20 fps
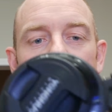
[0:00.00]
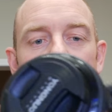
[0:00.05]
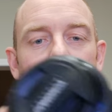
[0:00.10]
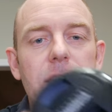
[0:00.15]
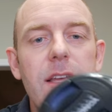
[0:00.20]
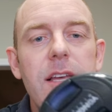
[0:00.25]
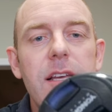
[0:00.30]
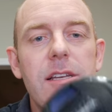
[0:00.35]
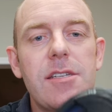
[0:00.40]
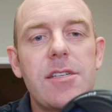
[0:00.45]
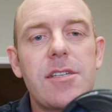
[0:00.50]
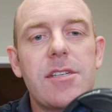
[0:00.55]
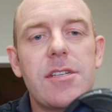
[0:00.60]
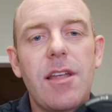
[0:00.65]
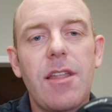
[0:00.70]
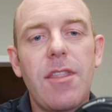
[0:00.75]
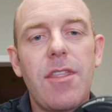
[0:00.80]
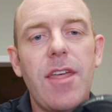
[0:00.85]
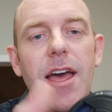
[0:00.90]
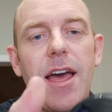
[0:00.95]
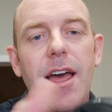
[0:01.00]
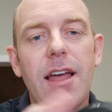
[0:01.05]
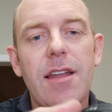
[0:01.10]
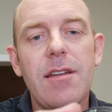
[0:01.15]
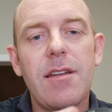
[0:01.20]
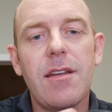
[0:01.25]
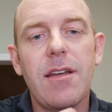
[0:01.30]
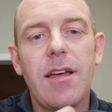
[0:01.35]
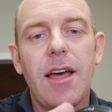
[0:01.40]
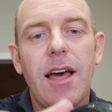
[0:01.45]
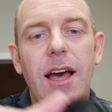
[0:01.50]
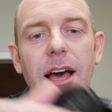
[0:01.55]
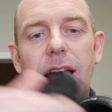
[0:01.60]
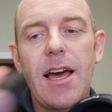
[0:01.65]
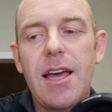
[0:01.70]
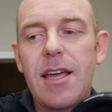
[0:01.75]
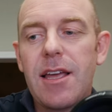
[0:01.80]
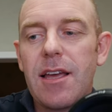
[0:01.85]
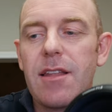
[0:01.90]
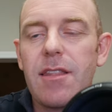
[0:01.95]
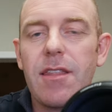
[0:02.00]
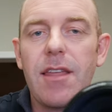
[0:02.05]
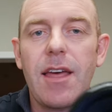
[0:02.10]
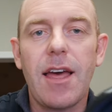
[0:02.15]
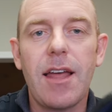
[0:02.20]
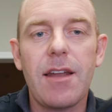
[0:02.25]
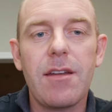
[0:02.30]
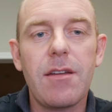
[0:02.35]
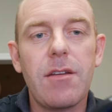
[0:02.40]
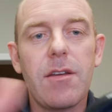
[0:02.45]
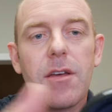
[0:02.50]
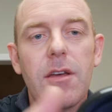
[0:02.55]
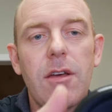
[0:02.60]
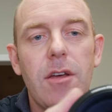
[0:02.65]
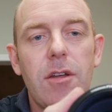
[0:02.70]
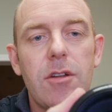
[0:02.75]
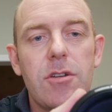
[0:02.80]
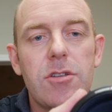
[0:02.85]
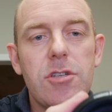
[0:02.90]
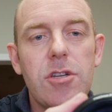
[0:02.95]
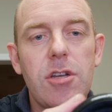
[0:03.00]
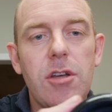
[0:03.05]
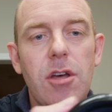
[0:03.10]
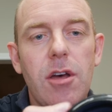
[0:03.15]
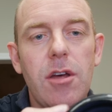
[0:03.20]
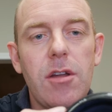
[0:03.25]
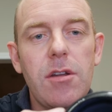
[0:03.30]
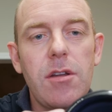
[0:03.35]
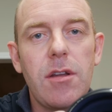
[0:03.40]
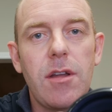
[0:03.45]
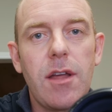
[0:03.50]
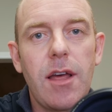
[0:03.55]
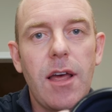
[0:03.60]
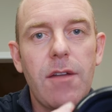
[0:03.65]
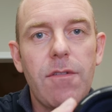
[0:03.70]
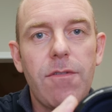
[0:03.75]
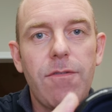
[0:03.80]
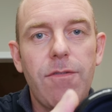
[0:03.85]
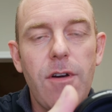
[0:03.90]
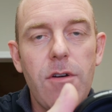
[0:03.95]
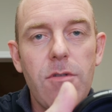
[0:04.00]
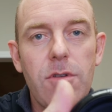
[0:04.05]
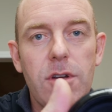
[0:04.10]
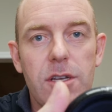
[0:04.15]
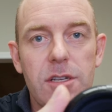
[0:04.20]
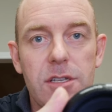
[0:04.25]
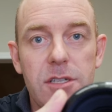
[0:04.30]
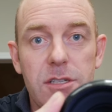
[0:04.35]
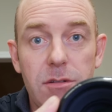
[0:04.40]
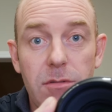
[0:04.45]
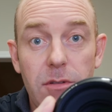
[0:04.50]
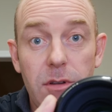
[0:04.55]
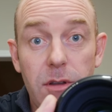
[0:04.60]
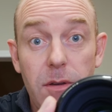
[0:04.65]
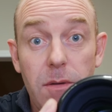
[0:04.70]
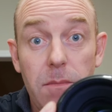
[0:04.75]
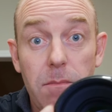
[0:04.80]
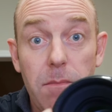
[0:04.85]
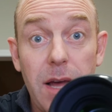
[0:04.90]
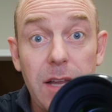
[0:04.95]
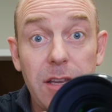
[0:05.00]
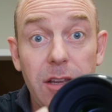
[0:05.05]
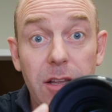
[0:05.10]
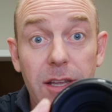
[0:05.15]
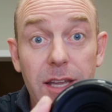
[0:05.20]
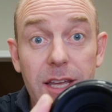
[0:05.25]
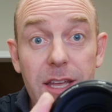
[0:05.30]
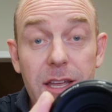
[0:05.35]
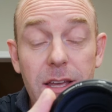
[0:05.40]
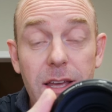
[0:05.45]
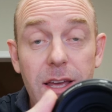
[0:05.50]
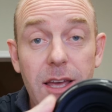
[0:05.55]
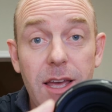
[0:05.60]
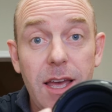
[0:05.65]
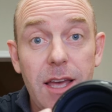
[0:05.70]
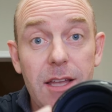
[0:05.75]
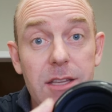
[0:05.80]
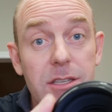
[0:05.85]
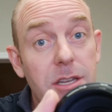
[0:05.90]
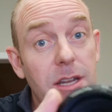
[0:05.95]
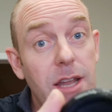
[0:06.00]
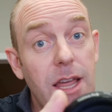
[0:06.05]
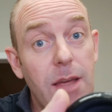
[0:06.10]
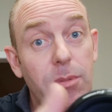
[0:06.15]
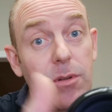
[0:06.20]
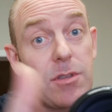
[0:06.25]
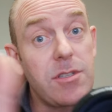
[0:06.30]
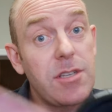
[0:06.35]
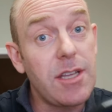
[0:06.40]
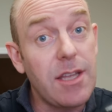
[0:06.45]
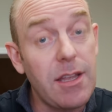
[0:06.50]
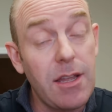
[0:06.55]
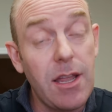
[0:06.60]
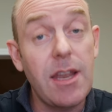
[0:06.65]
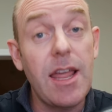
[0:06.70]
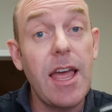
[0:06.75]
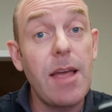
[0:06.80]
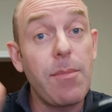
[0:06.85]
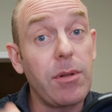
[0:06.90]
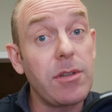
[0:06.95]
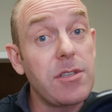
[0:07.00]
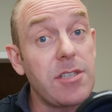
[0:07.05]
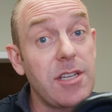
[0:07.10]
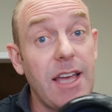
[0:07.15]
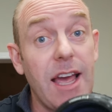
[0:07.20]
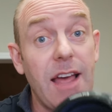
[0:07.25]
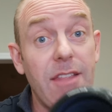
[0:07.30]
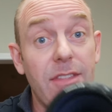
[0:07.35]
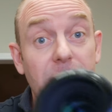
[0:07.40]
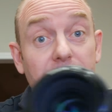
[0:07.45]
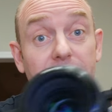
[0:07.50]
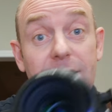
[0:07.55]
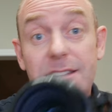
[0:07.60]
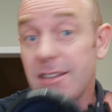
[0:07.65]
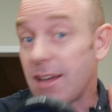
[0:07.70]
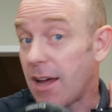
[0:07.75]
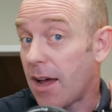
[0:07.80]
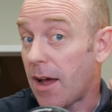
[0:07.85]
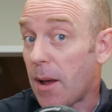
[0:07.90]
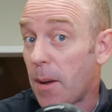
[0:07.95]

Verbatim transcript: And this then, I can then turn and focus manually to enable to get that